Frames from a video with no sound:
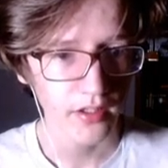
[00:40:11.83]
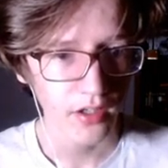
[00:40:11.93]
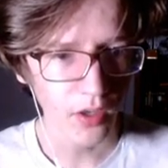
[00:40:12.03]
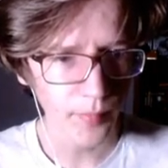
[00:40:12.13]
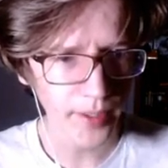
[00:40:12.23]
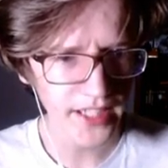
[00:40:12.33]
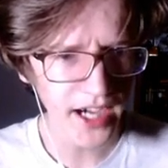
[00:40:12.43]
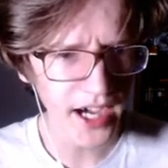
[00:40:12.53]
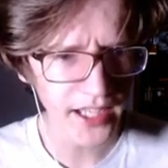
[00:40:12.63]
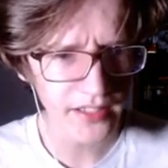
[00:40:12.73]
Oh my
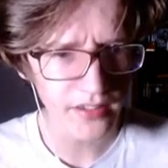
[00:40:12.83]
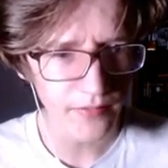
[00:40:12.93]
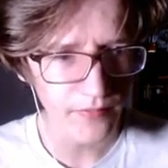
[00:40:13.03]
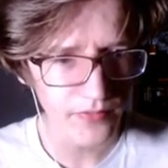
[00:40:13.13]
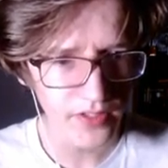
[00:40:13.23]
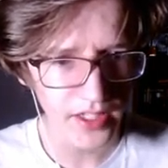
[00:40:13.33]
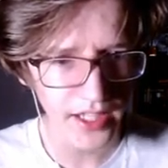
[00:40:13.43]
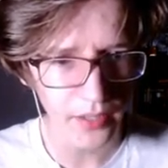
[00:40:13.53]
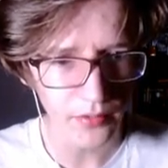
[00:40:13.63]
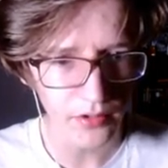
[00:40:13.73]
god! Get out.